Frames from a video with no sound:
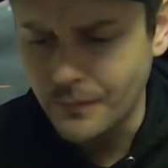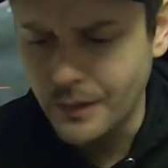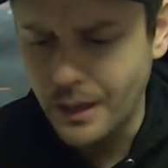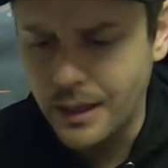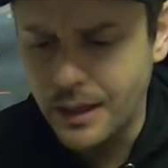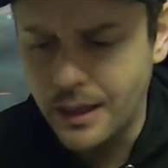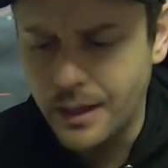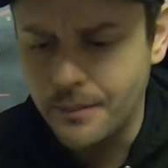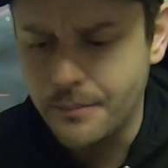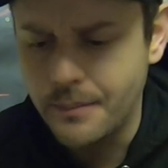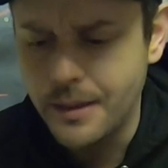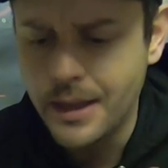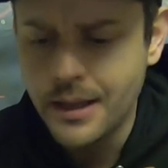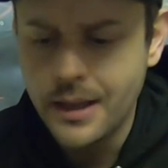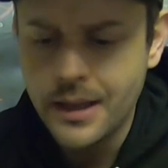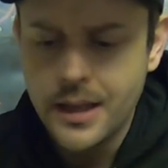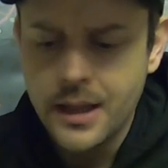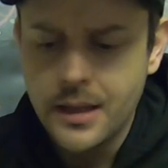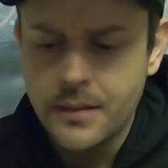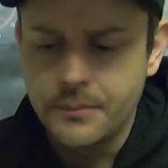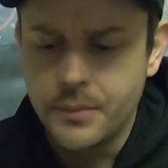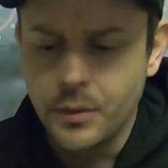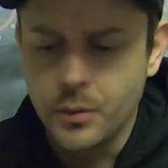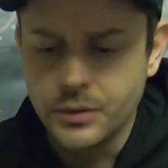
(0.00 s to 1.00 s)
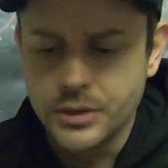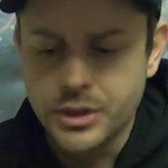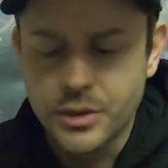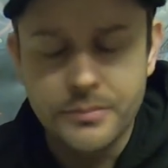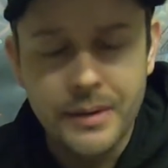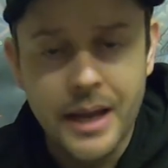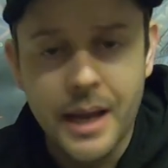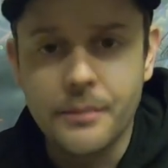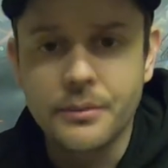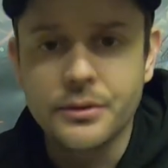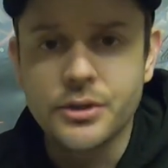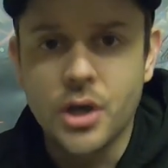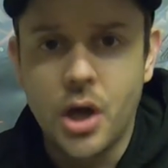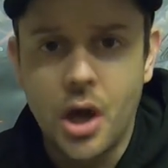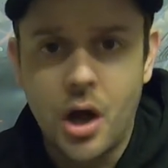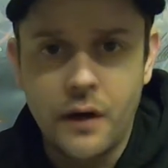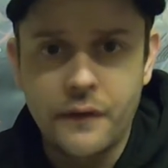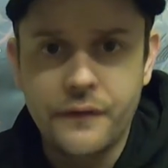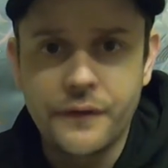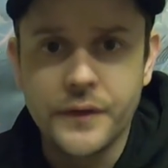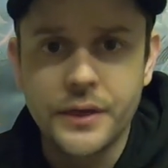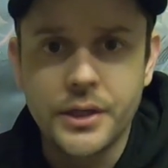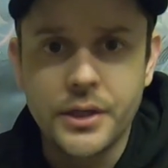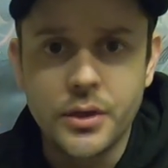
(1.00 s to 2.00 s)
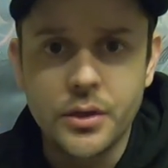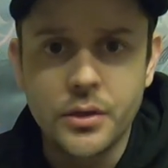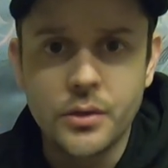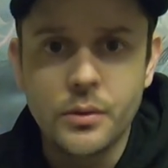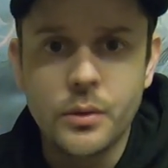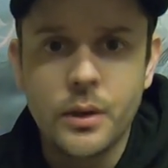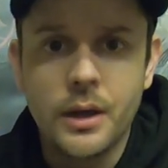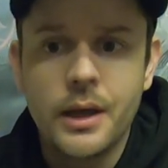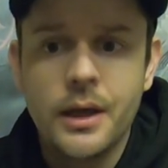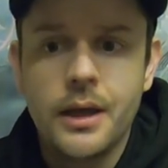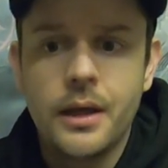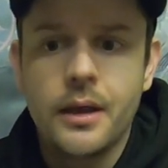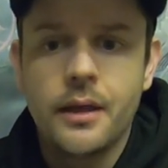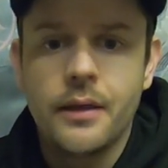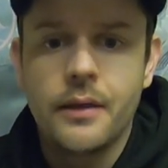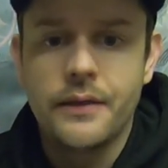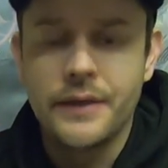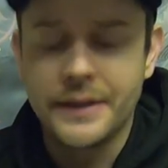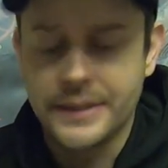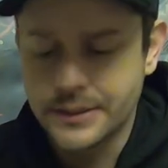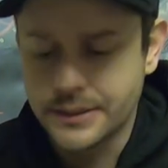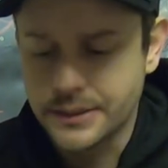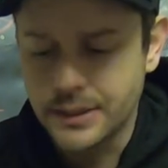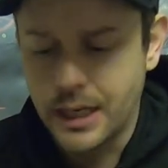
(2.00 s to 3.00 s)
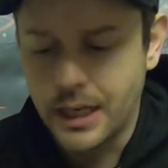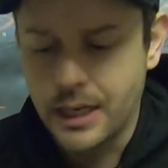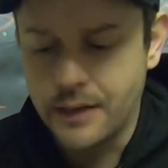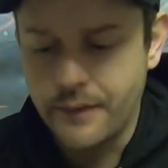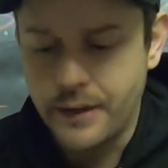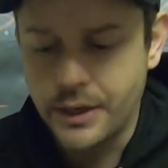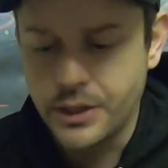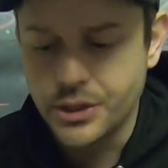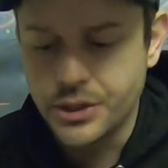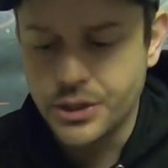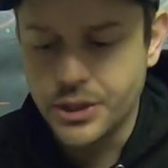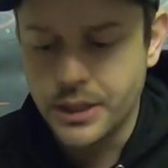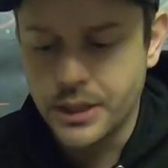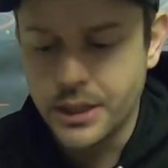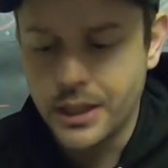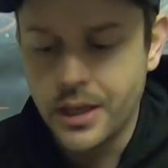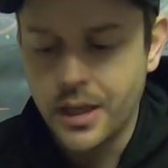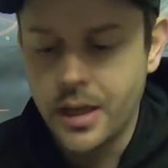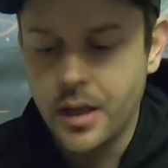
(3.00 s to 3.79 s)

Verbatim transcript: um, but was to be able to offer you this style of engine